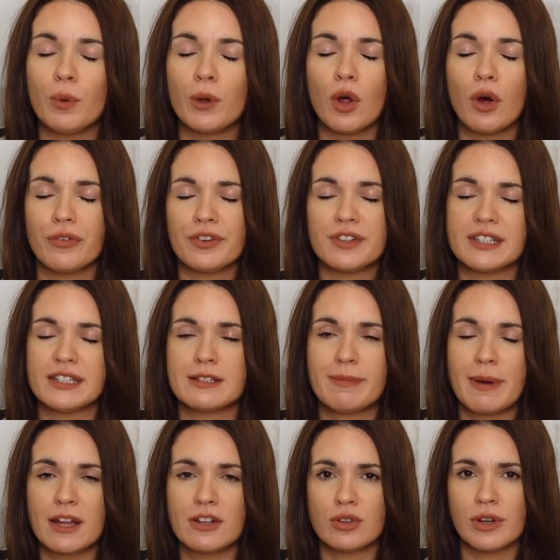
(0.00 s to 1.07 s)
will obviously
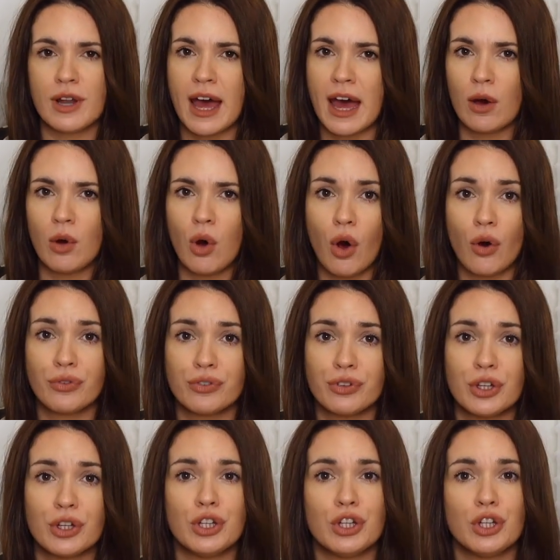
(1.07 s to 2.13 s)
depend on how
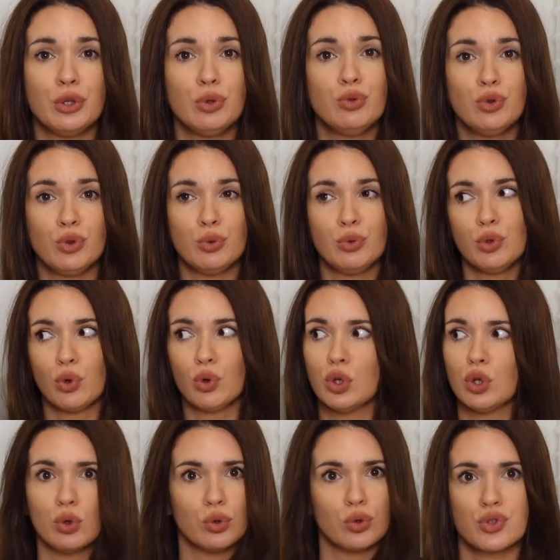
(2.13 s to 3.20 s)
often you do your
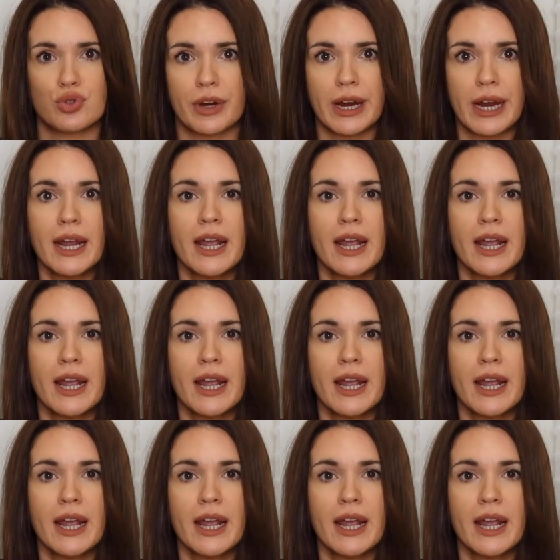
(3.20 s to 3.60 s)
laundry.